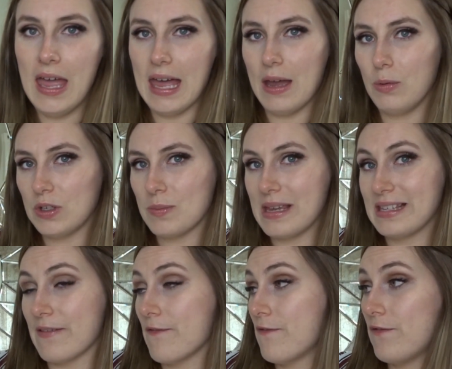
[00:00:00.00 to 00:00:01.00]
which makes
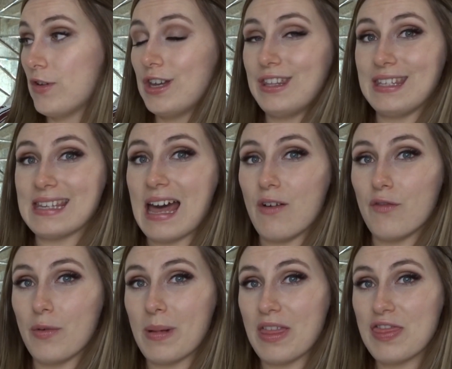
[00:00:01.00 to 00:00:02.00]
it further down
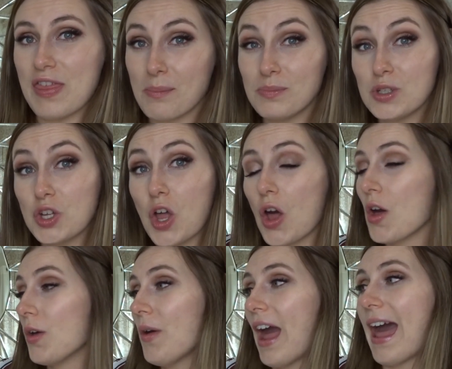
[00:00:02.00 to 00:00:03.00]
for my thumb to
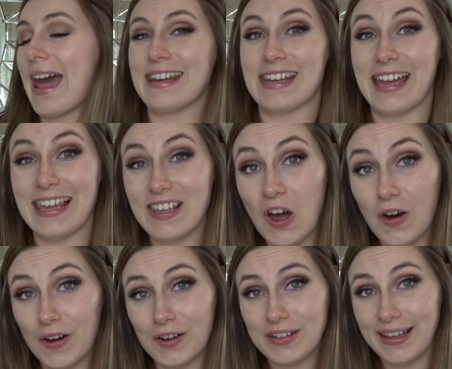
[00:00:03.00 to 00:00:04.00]
go, and I
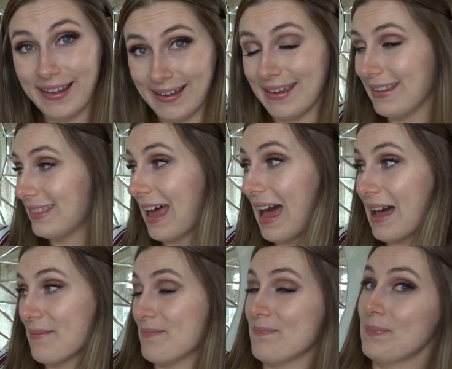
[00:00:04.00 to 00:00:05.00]
can't hit that
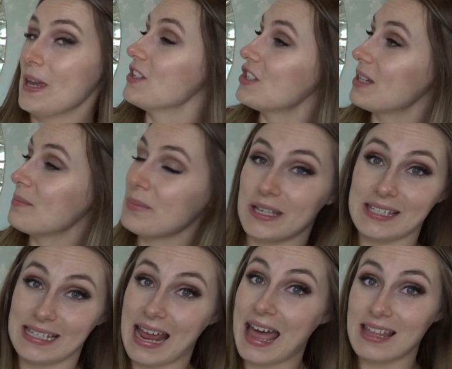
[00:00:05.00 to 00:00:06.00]
picture
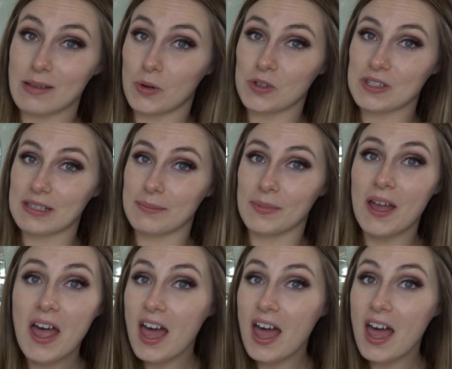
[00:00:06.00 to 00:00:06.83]
button at the bottom.